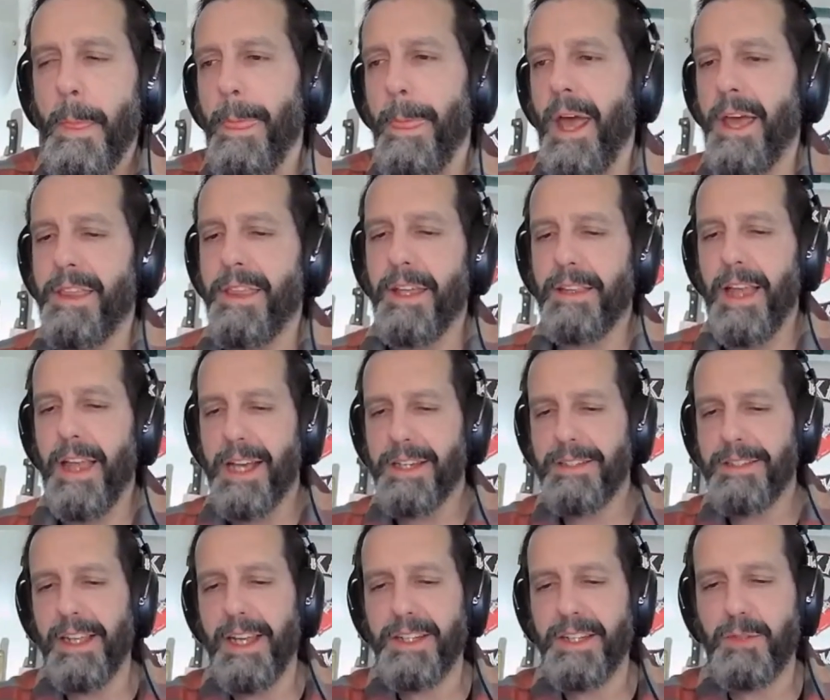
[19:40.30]
And then
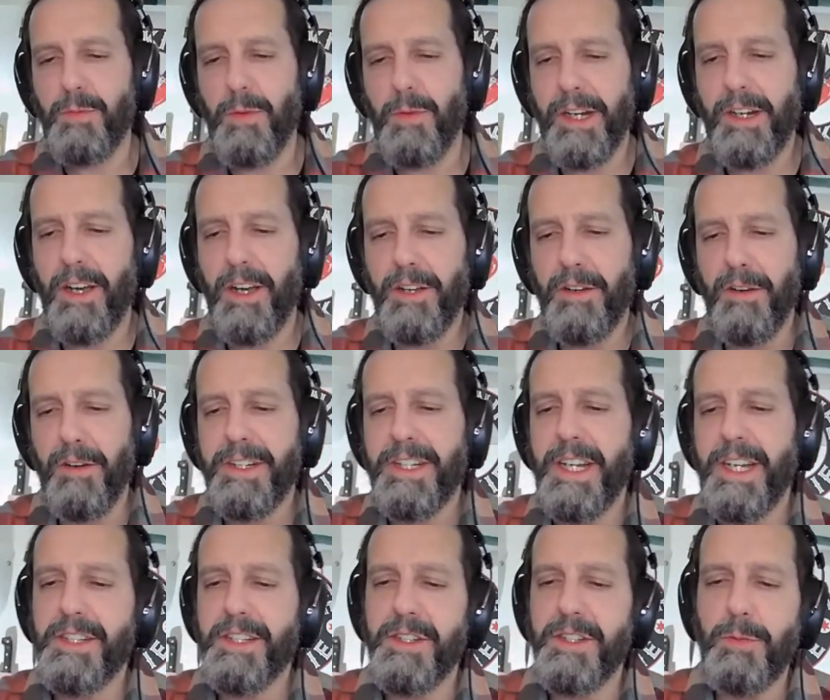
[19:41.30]
lastly, I just want to call your
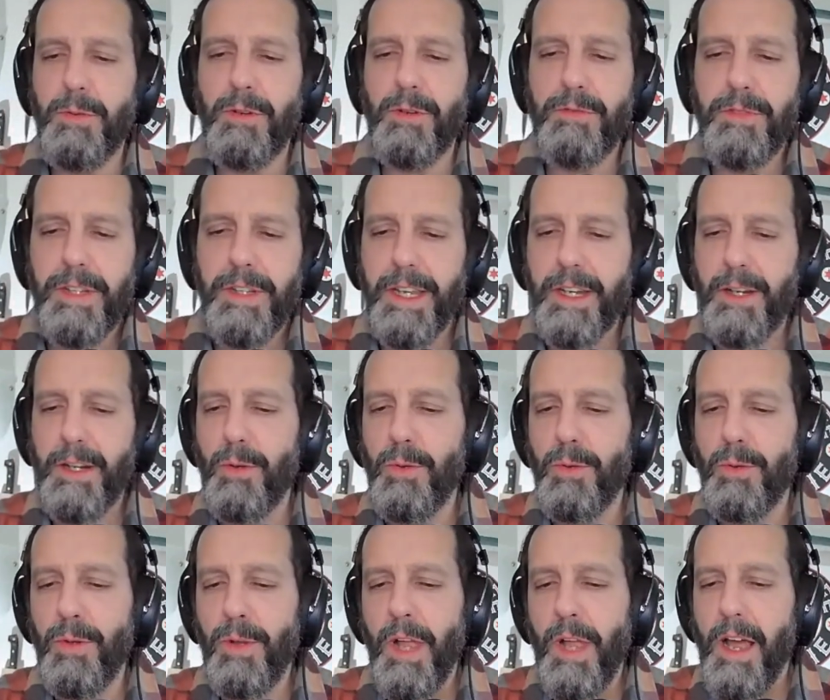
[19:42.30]
attention to a really
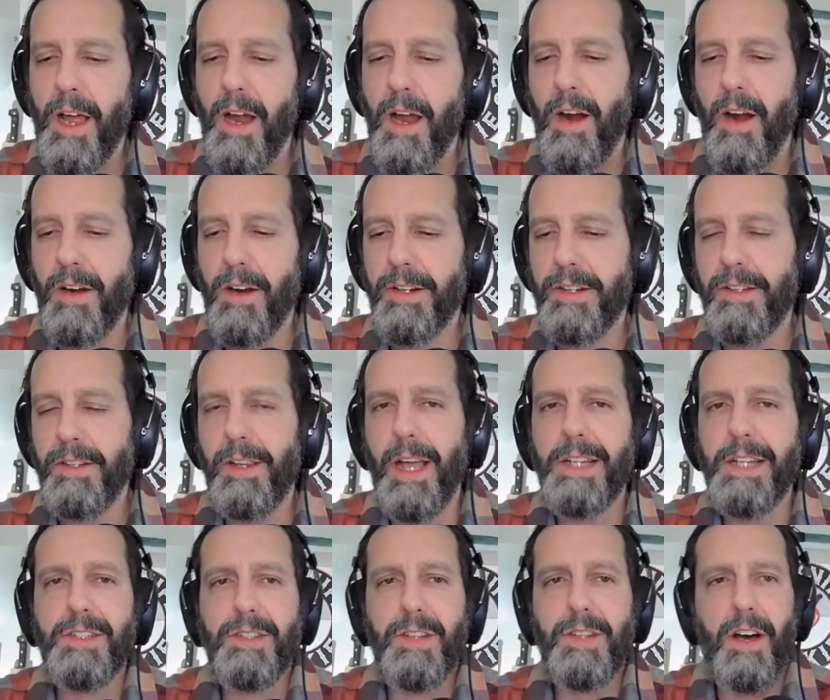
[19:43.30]
cool article
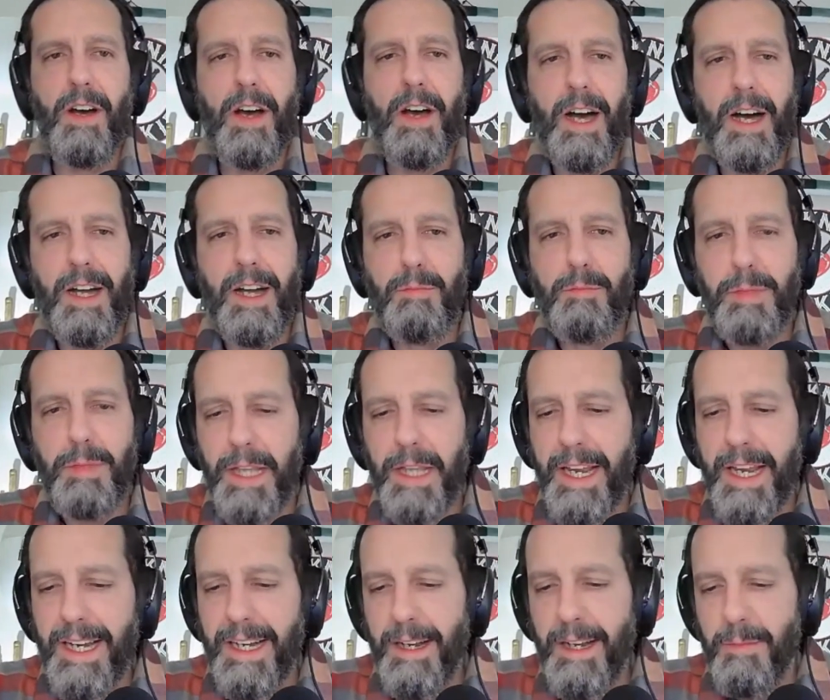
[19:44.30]
I saw on
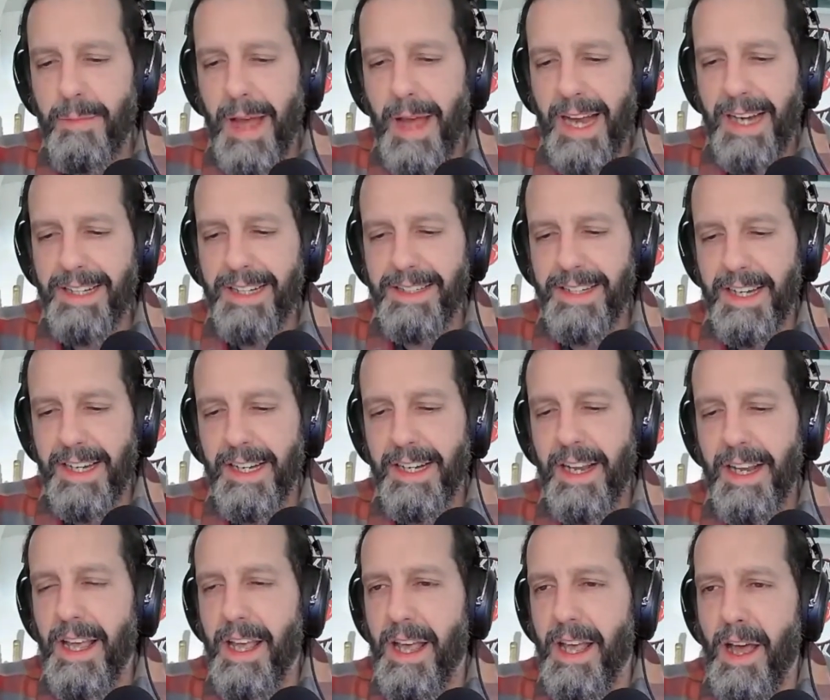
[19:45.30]
Blade Magazine
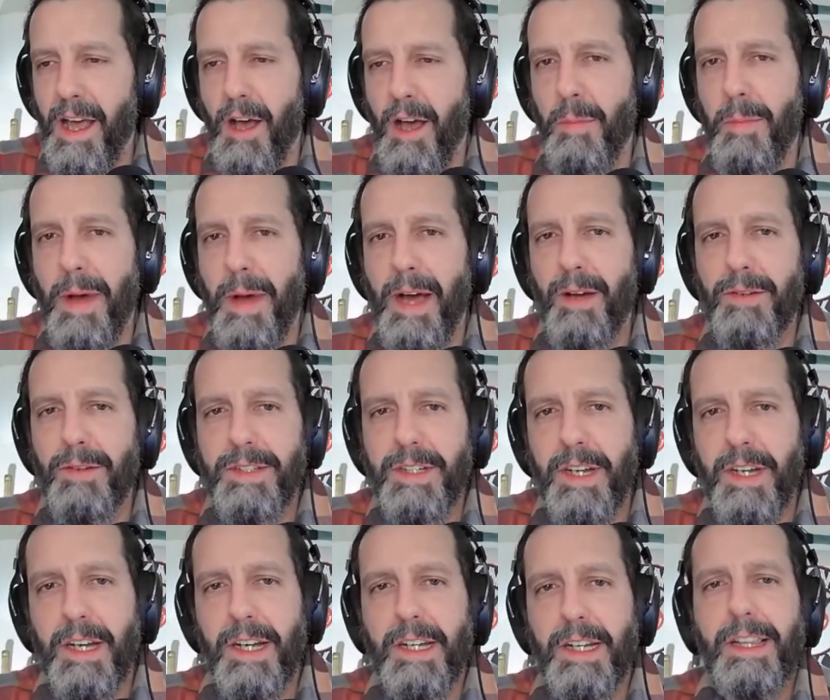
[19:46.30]
about
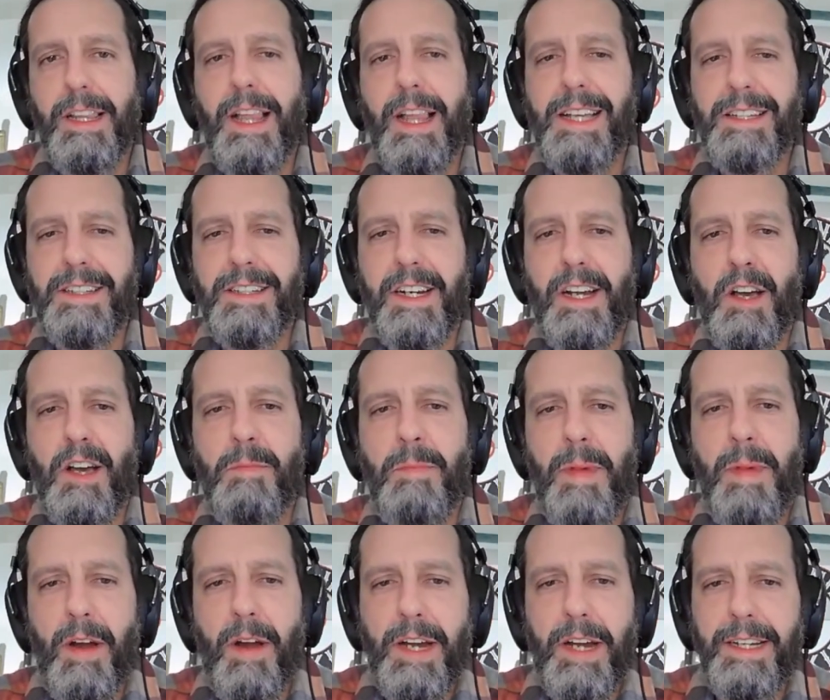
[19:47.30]
uh, classic
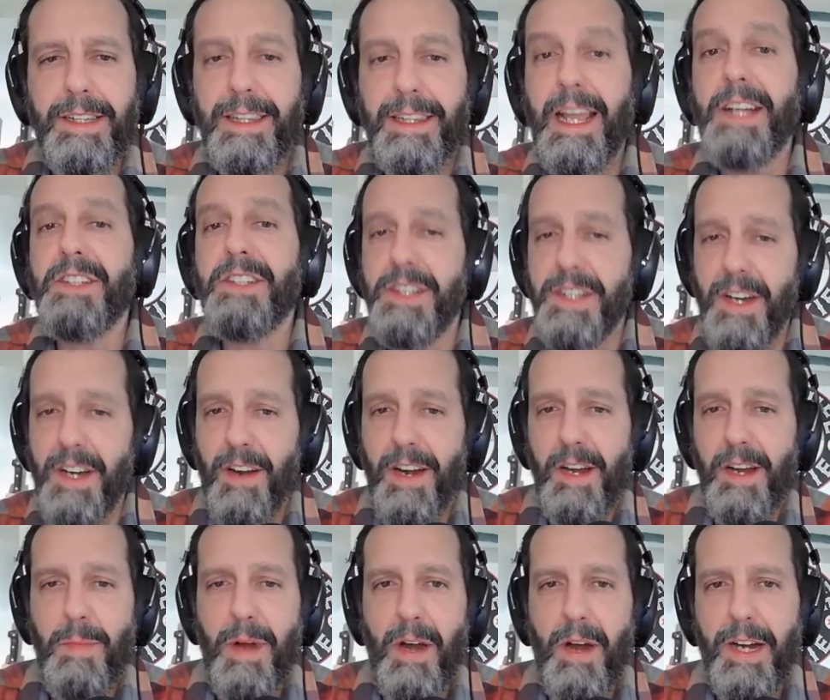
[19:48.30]
American, legendary
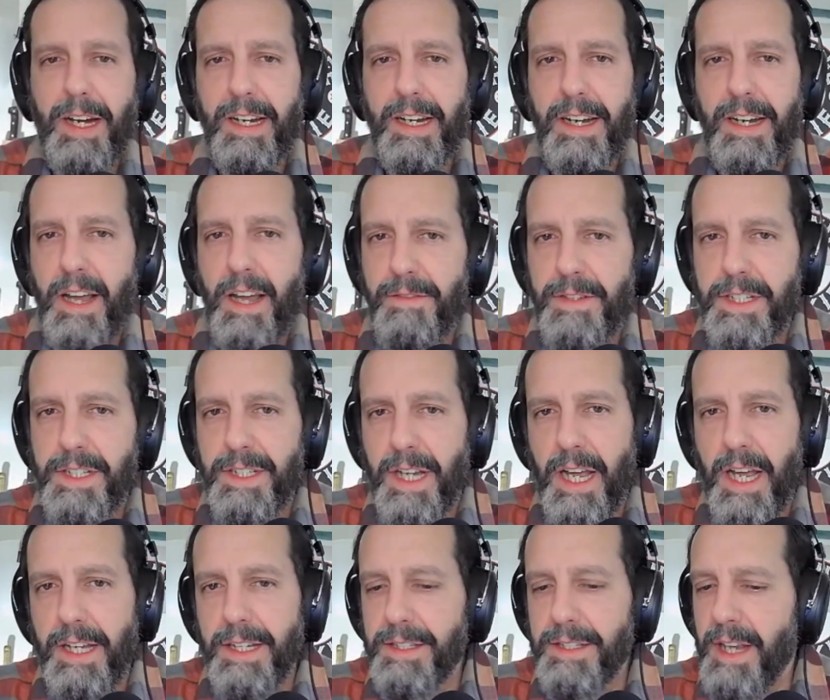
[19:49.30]
American knife
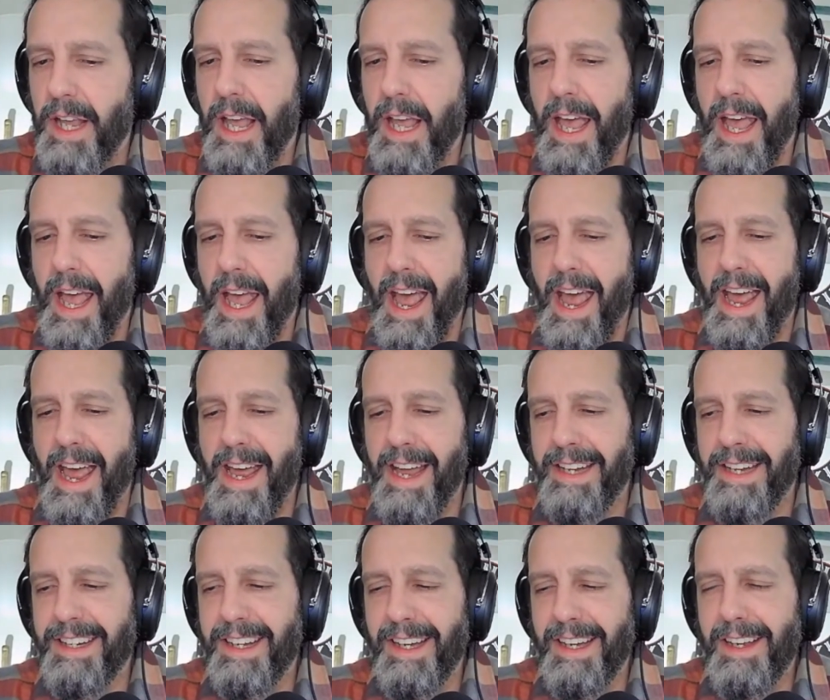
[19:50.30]
designs.
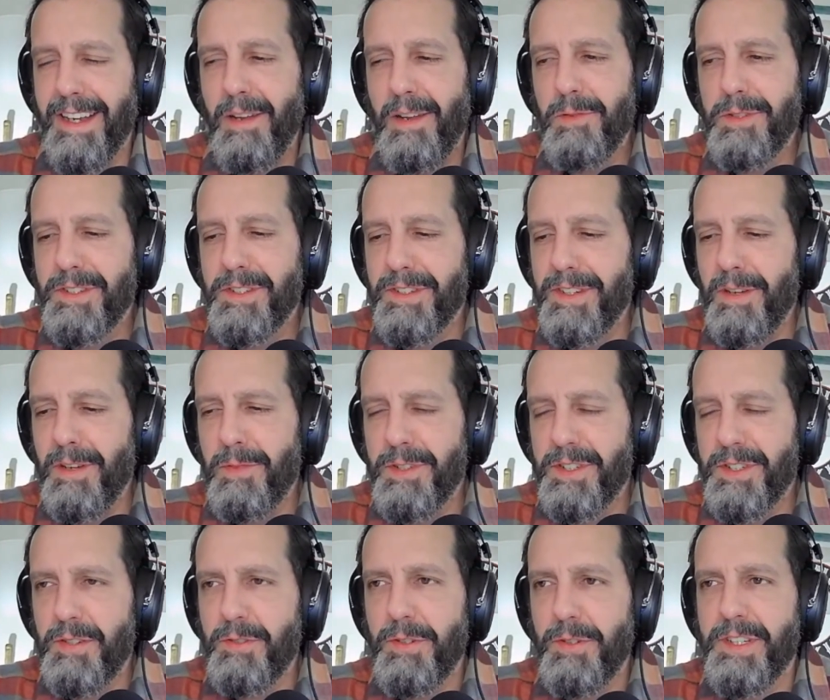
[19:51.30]
And uh, it was it
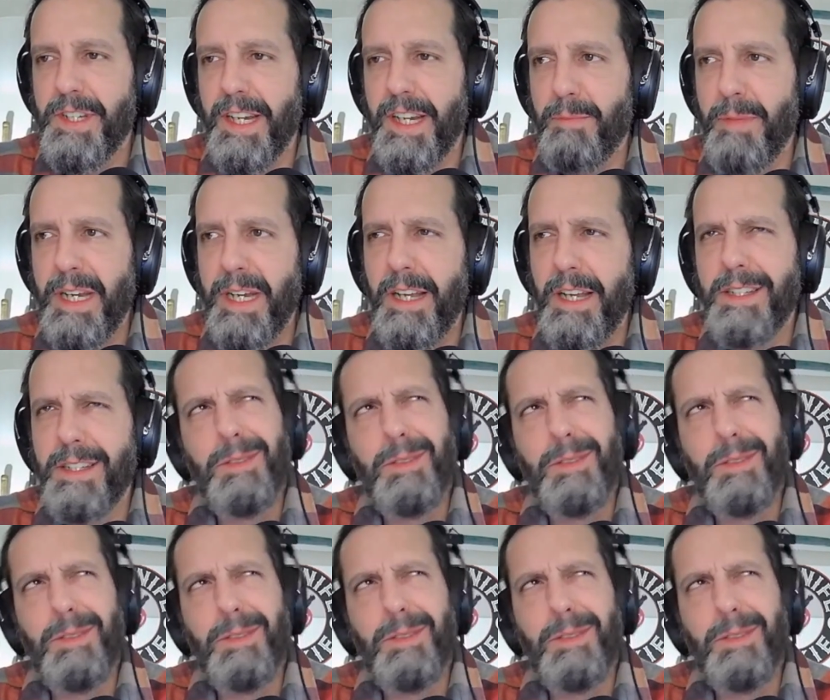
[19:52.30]
was interesting because I